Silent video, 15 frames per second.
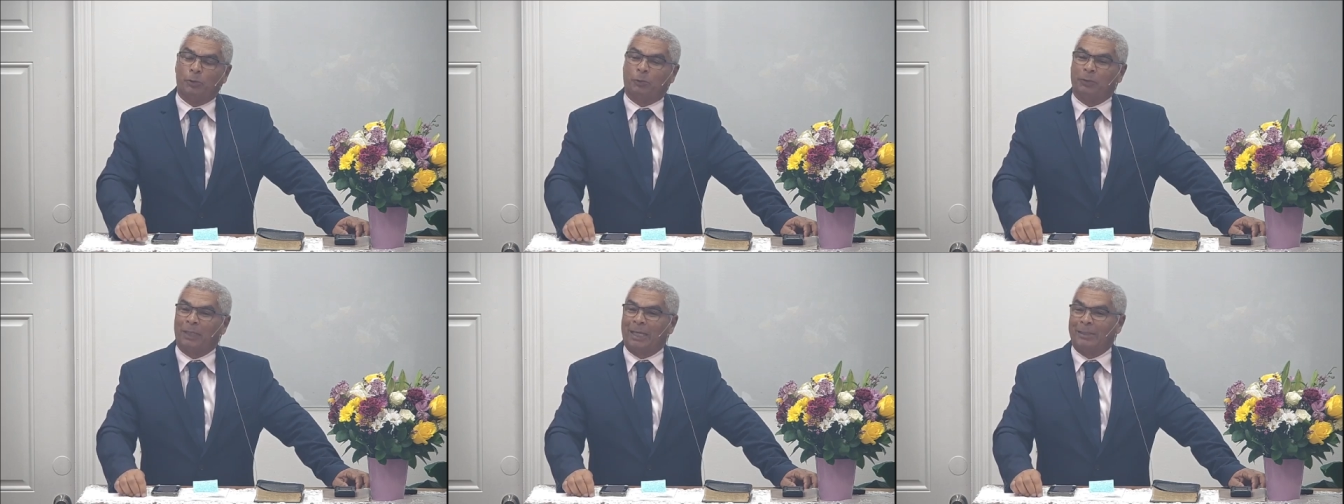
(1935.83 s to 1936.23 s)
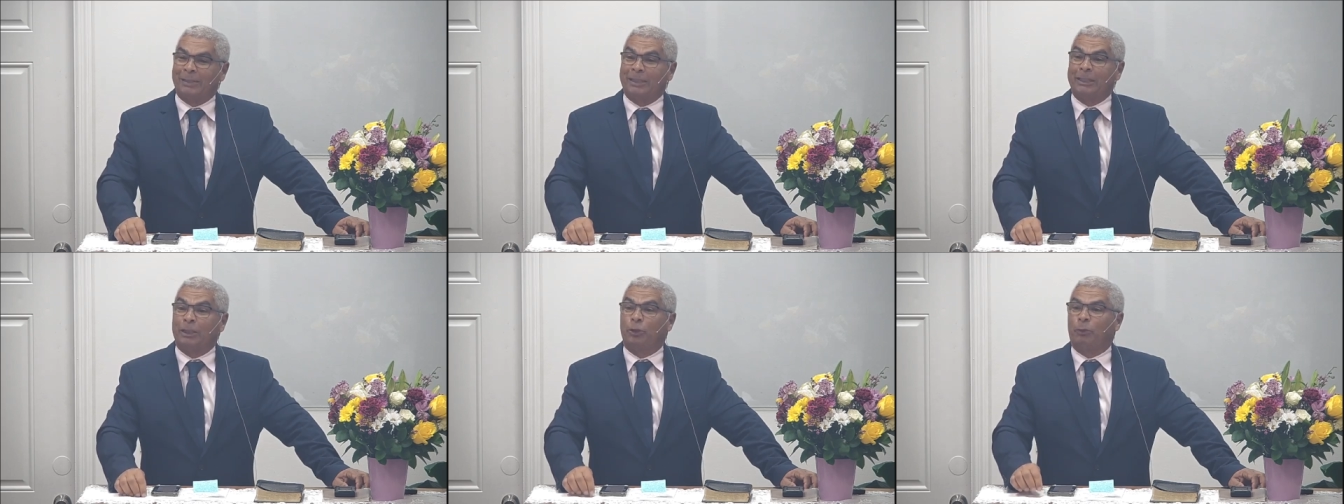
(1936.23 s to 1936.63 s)
Many
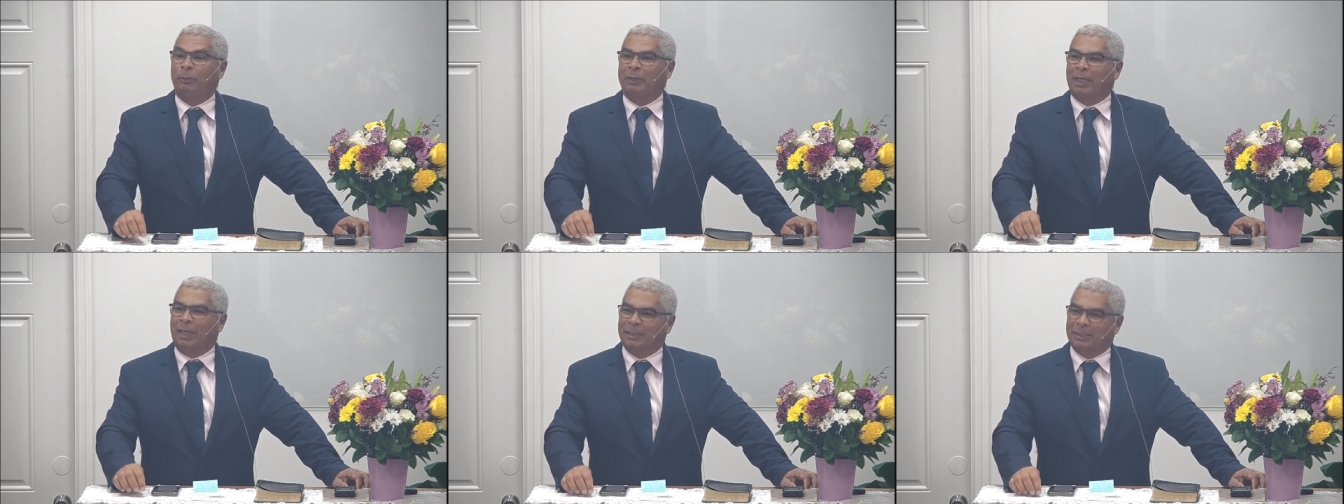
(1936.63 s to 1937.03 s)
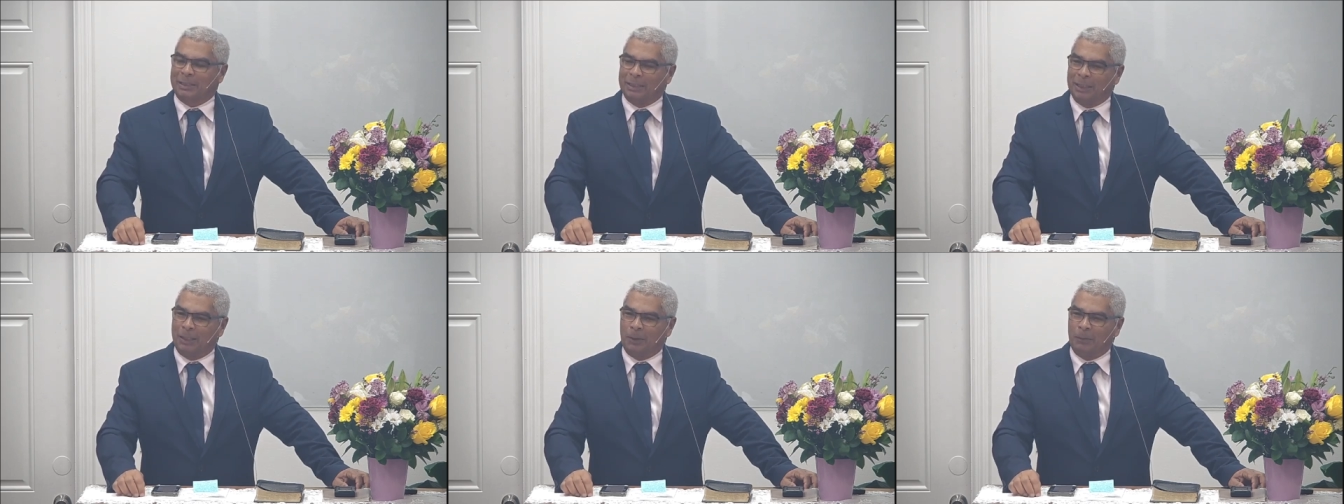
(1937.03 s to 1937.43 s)
times we are attached
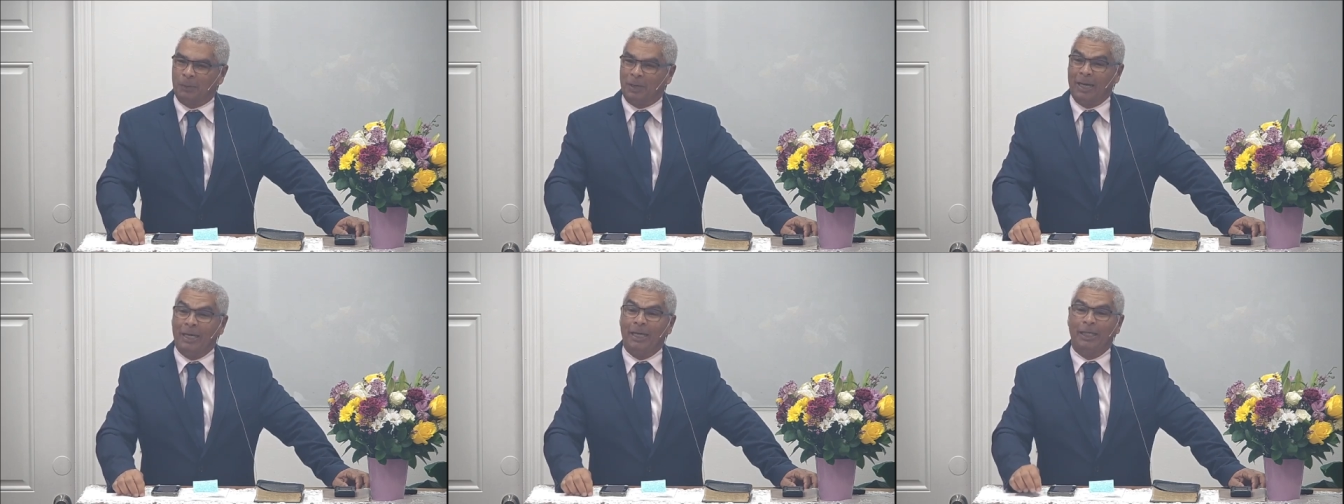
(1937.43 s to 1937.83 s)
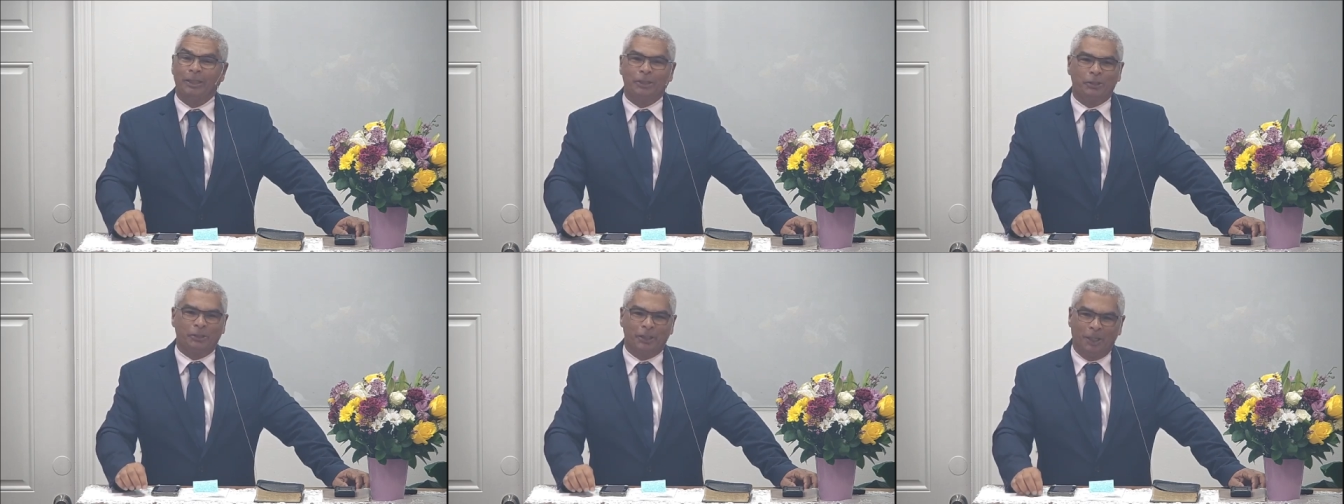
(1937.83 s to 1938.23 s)
and we imprisoned
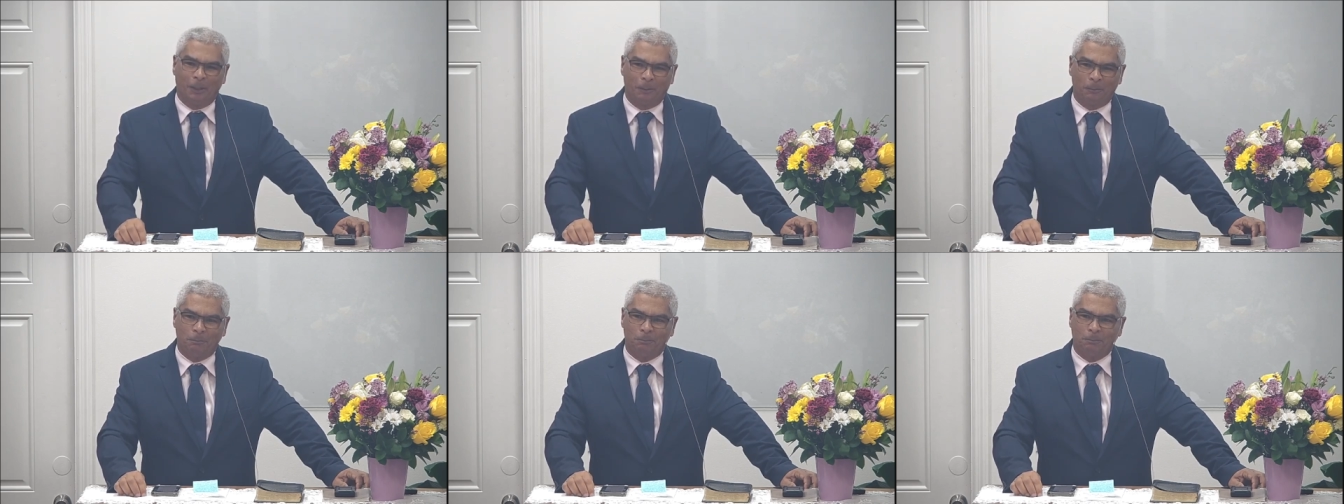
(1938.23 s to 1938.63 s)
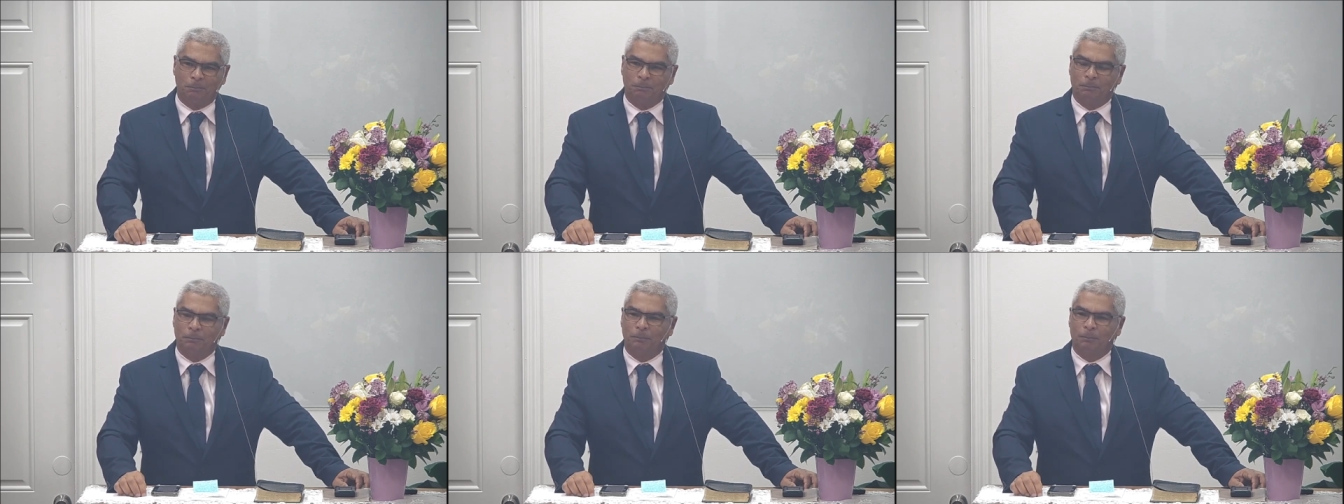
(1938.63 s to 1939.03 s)
to a
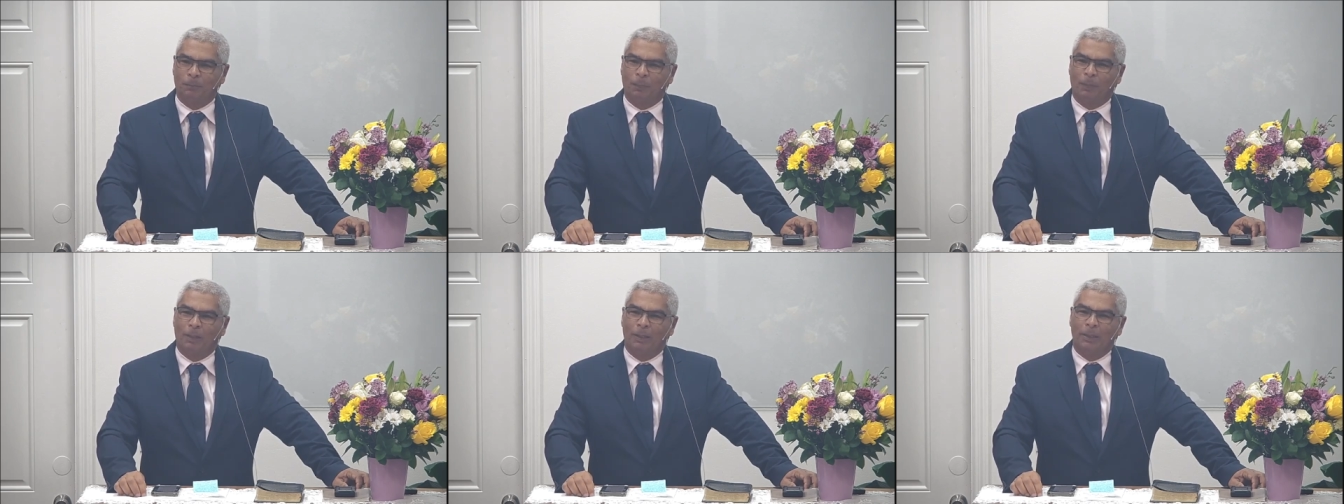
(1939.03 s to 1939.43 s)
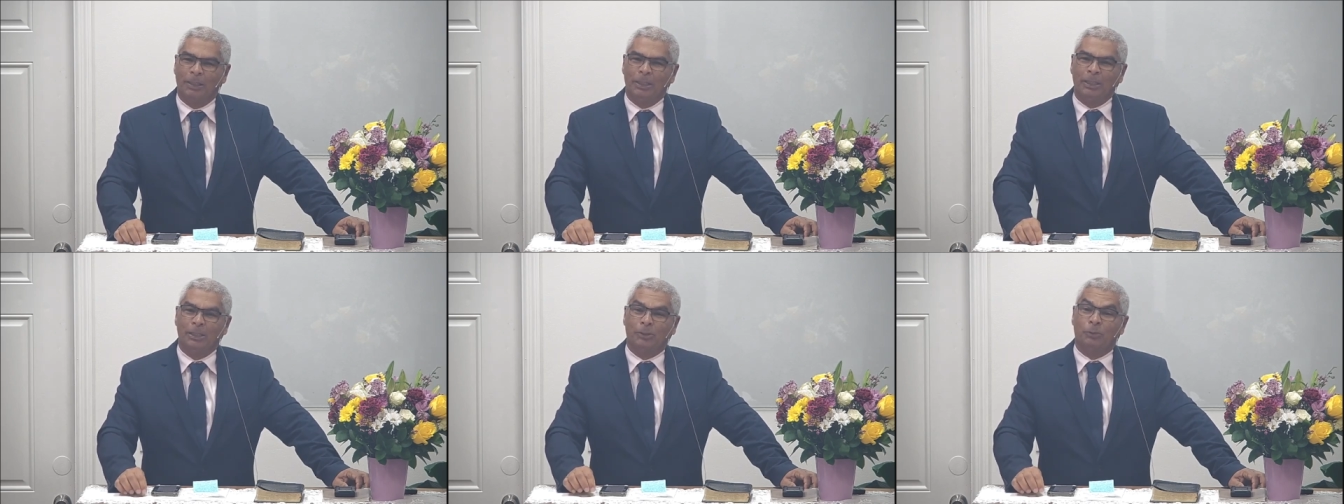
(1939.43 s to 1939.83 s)
denomination, to the religion,